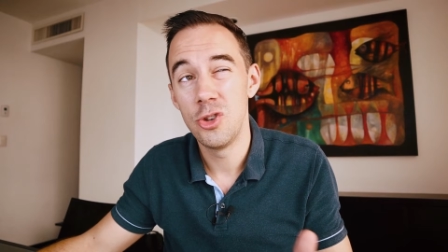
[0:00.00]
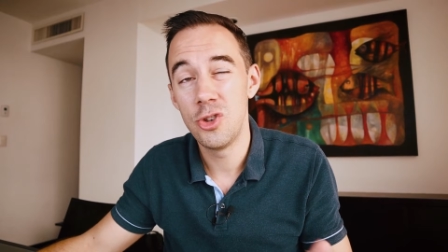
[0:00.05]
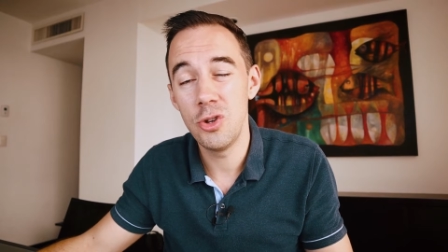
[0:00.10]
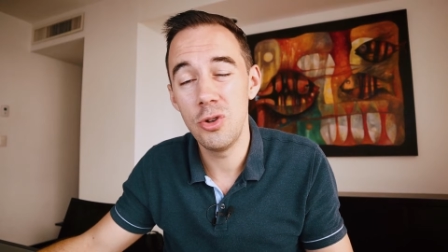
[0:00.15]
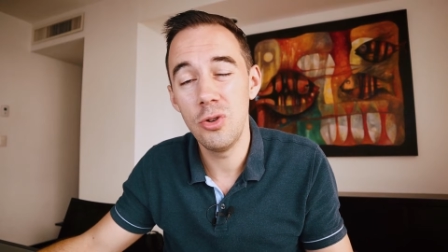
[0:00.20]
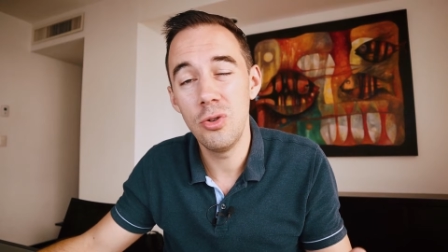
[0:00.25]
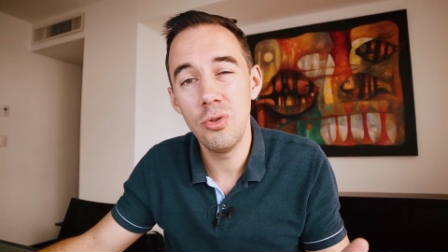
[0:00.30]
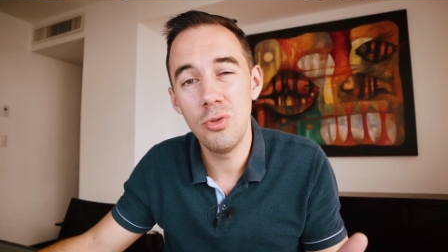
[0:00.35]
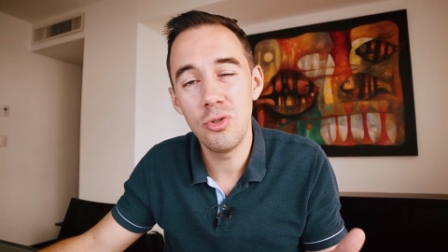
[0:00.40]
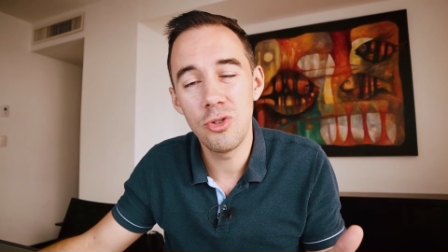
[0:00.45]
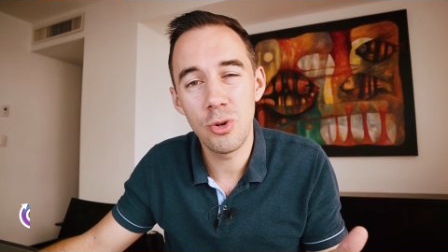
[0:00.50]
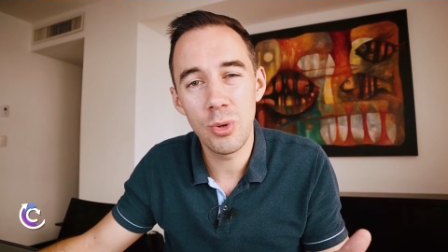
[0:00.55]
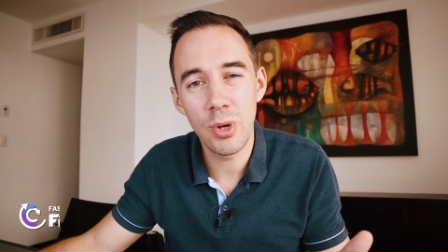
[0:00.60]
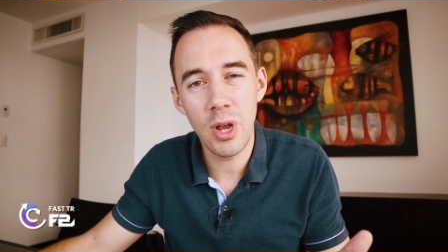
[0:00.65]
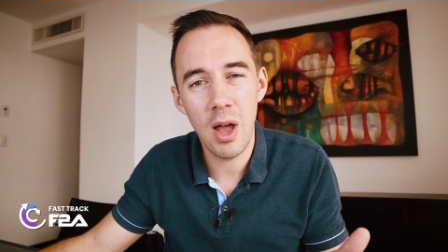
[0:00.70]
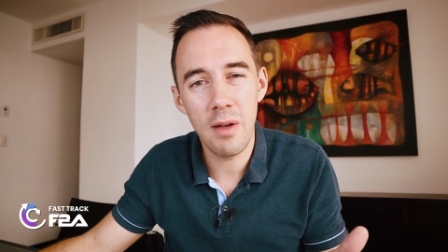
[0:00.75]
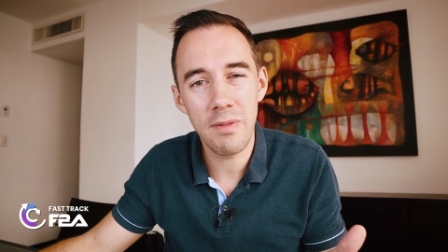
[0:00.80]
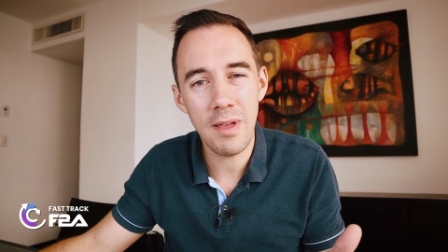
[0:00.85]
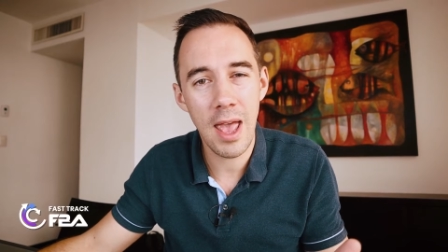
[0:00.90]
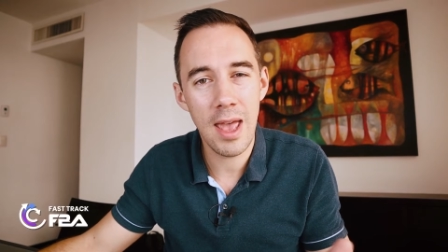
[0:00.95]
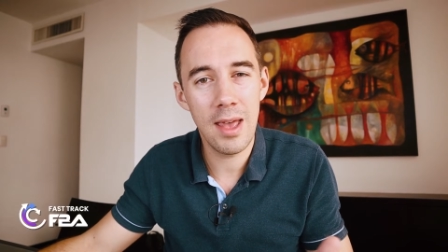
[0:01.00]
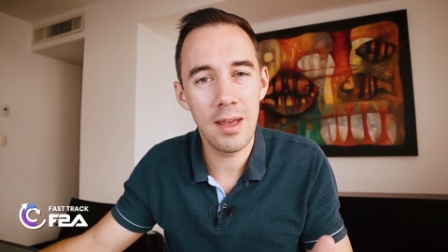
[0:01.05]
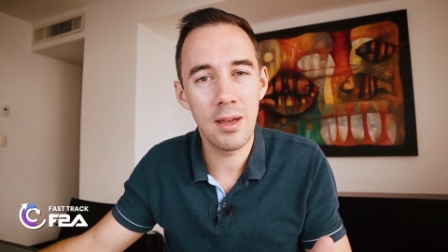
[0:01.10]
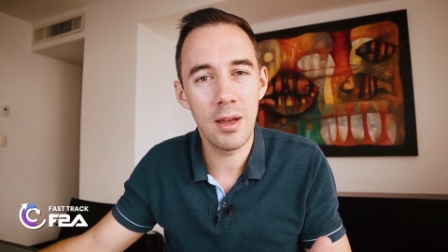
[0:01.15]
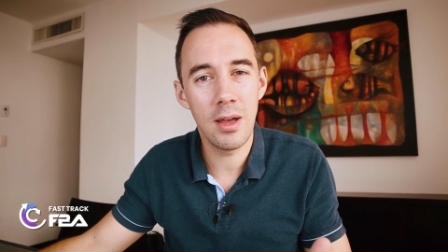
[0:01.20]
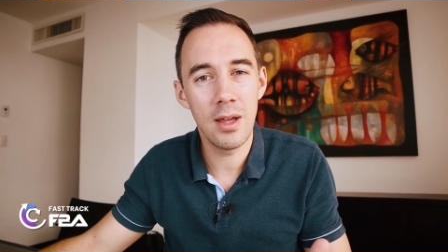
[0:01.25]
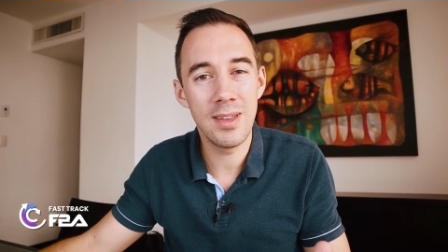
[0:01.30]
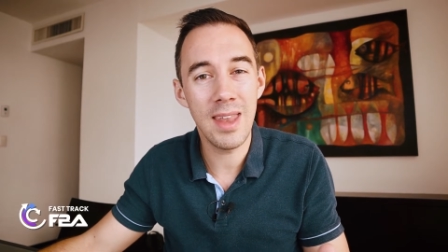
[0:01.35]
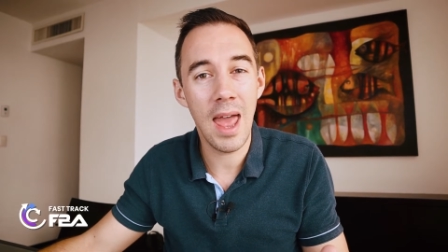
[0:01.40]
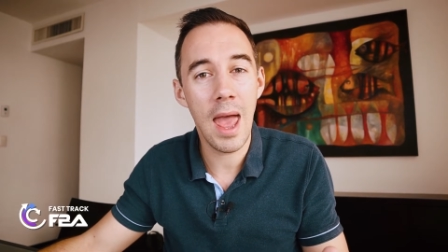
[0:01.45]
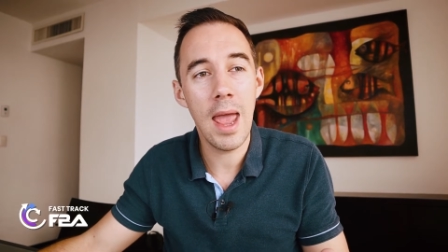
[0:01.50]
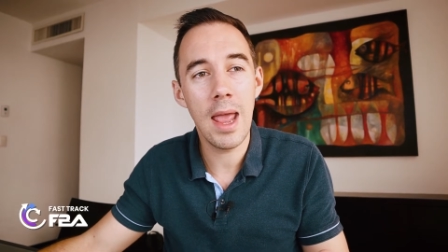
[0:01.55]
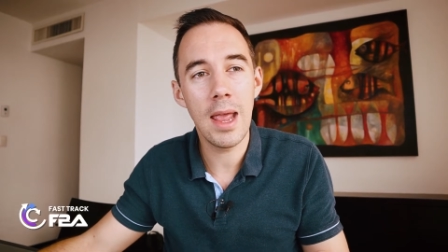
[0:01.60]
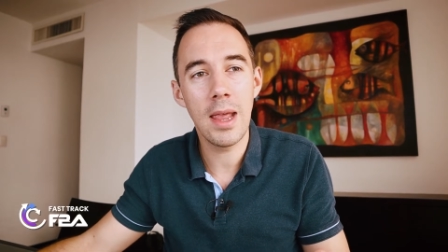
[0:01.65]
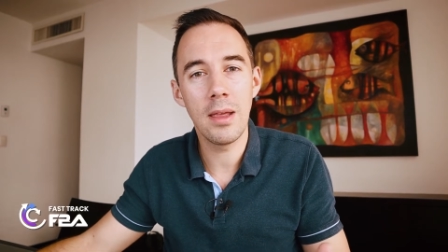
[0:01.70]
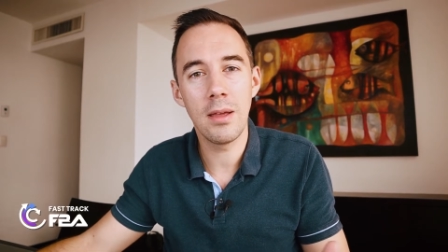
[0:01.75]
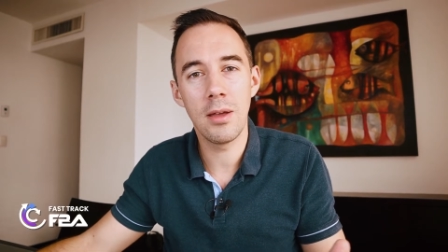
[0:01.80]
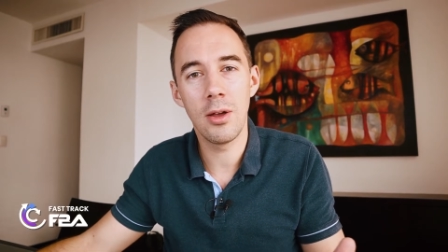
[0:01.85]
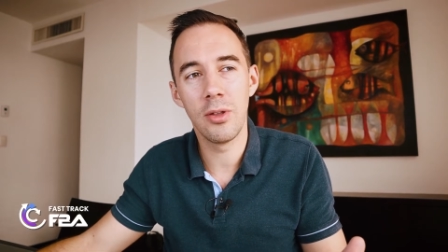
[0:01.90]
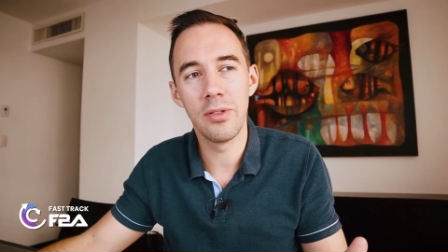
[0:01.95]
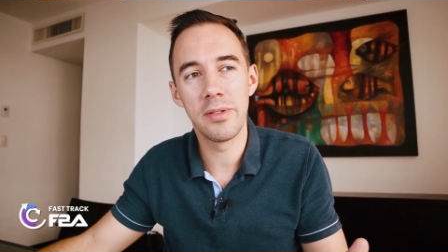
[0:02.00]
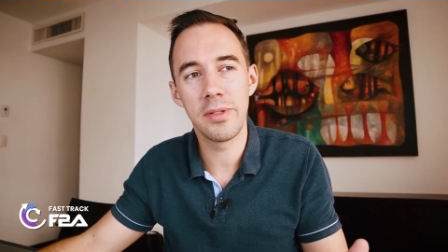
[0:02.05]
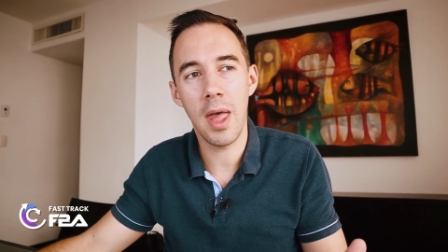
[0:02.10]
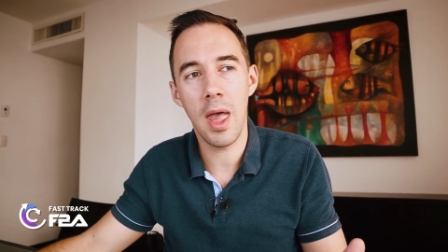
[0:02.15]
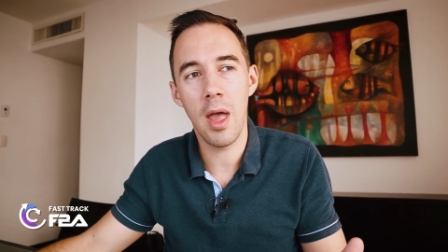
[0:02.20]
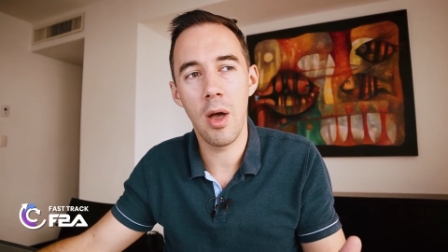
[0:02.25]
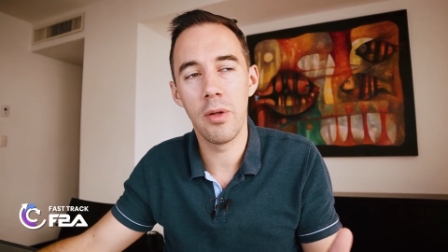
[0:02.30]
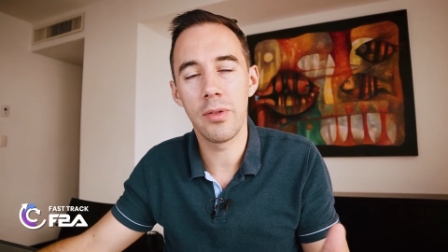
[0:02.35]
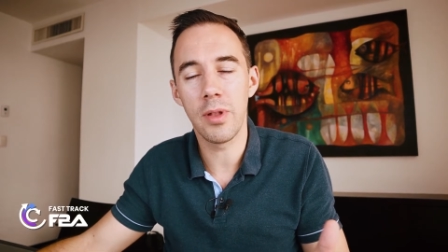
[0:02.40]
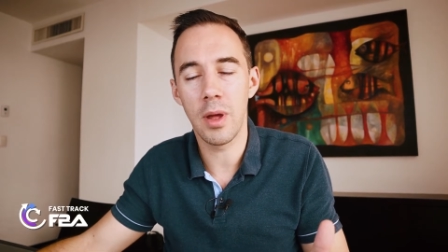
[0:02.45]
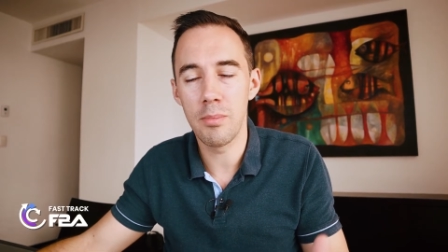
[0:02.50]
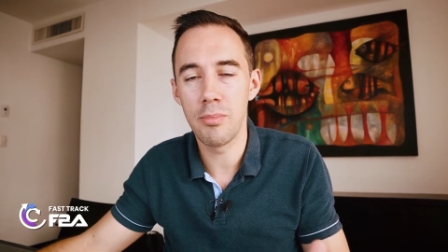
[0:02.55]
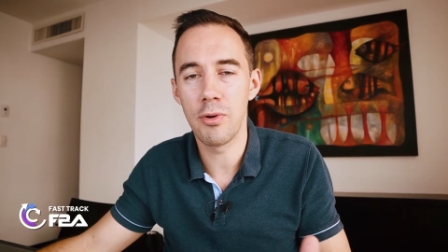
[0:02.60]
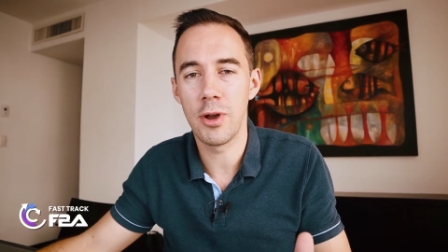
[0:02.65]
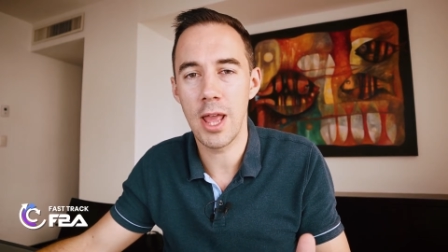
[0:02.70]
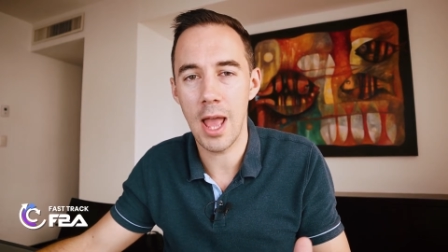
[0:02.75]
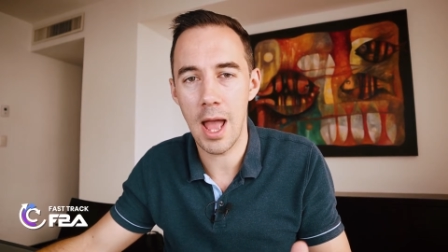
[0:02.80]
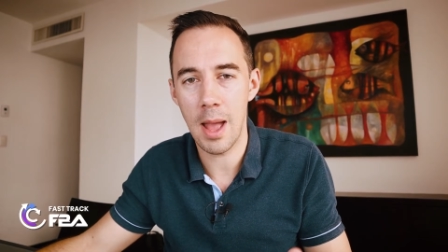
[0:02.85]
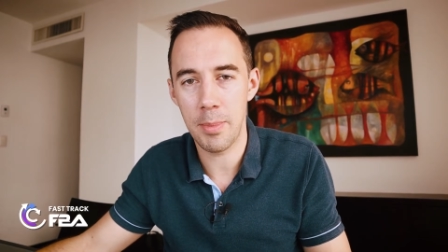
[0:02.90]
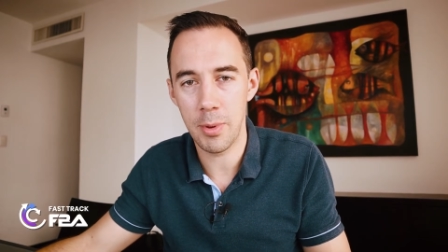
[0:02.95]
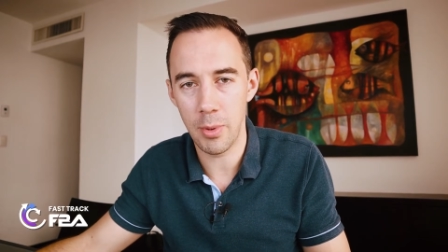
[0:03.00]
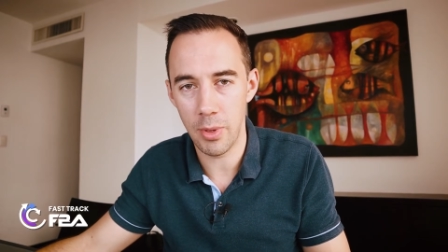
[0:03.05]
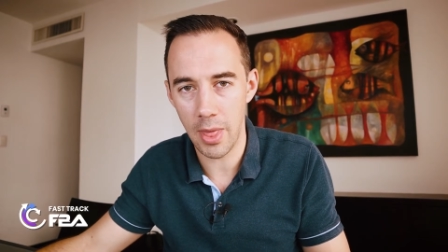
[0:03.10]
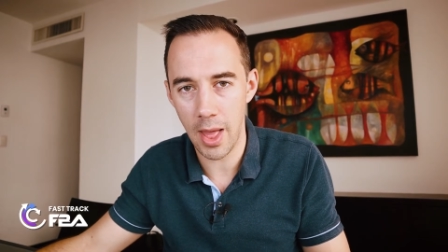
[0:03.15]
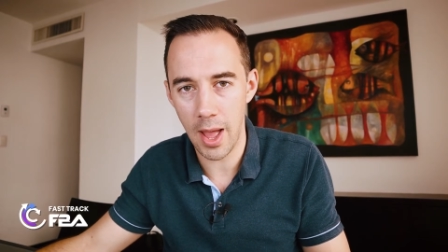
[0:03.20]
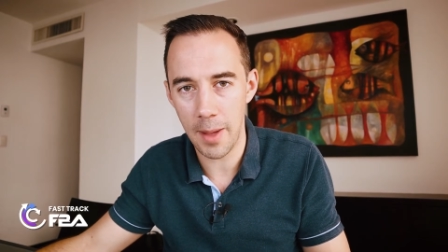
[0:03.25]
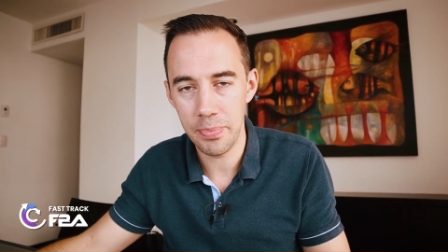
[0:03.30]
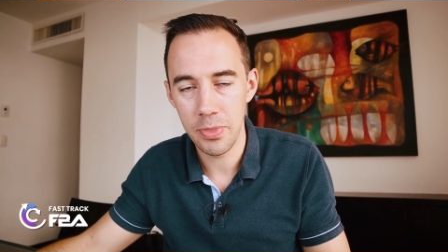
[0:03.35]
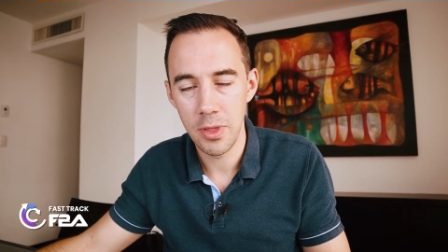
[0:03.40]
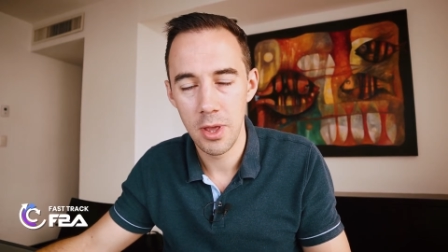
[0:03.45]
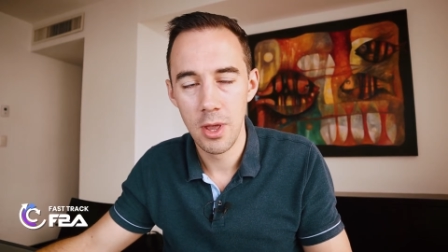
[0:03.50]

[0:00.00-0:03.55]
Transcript: two, two and a half K a day on sales, I'm pretty happy with that.